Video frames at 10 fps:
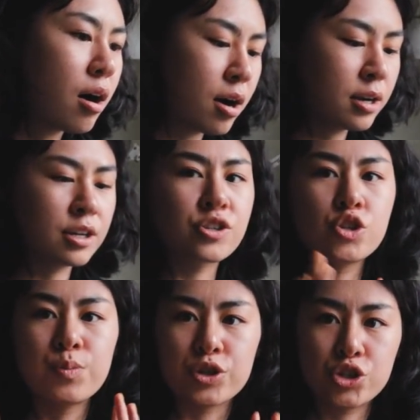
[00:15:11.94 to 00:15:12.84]
on a
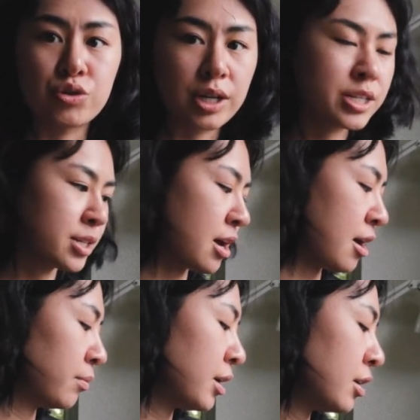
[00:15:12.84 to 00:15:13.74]
super strict
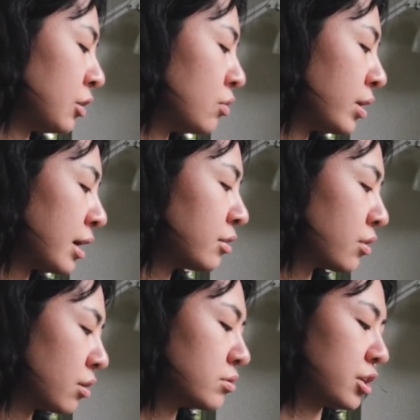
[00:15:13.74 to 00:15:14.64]
timeline, you can
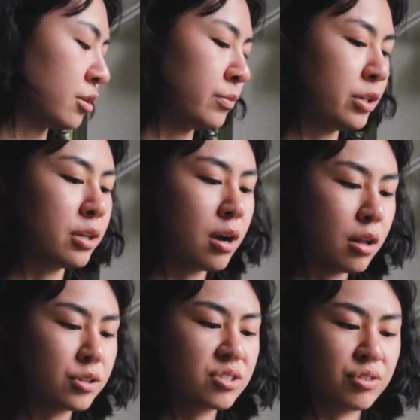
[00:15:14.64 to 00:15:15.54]
go to community
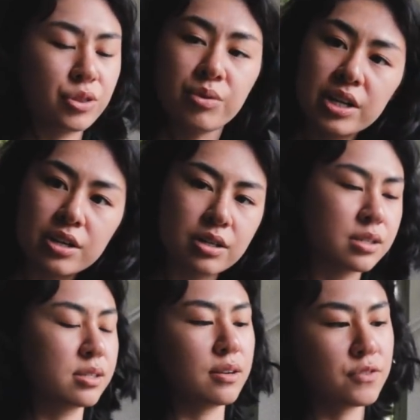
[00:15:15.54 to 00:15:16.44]
college for three years
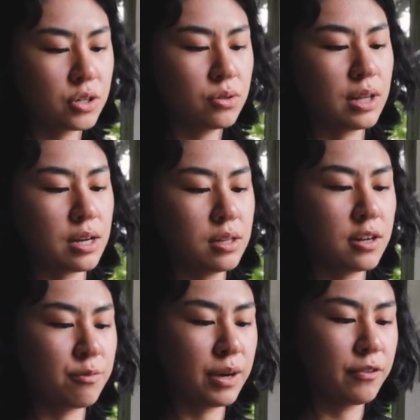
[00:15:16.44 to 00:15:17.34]
instead of two, like a
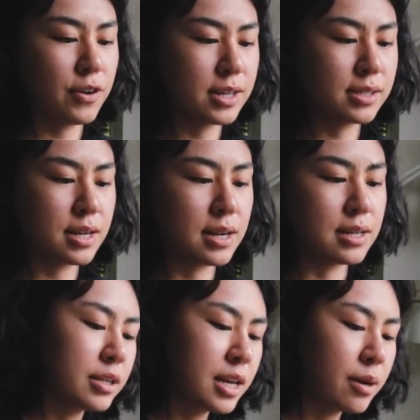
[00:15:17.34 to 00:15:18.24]
lot of my friends did,
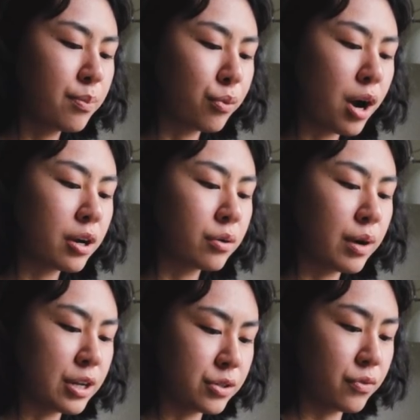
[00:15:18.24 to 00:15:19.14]
and take a broader
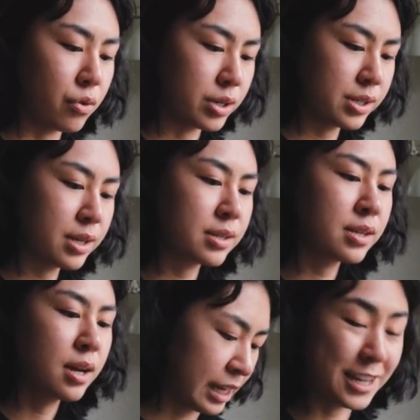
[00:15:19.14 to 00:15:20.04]
range of
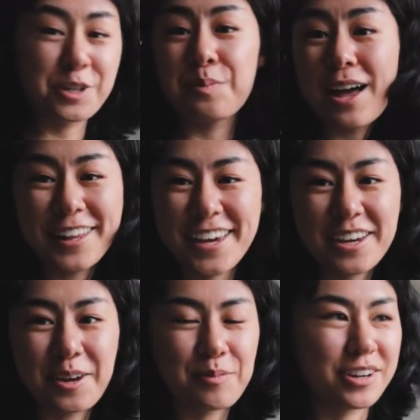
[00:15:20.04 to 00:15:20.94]
courses. Like I took ballet
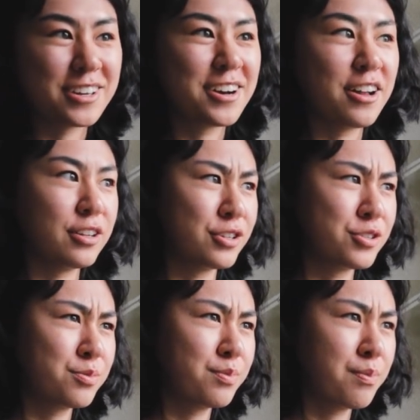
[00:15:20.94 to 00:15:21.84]
at community
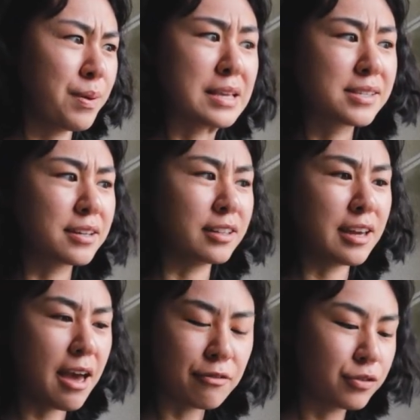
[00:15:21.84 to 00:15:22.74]
college,
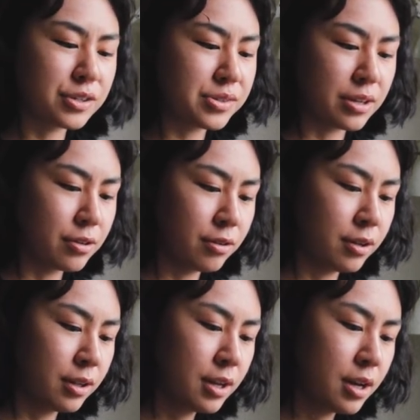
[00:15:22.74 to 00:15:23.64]
basically every
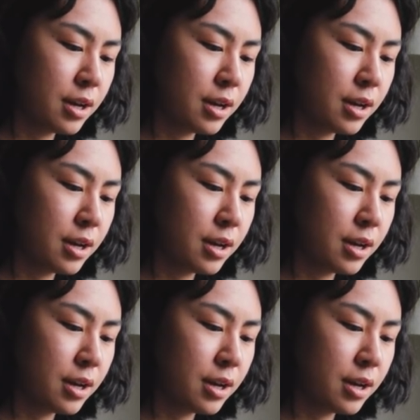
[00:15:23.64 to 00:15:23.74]
single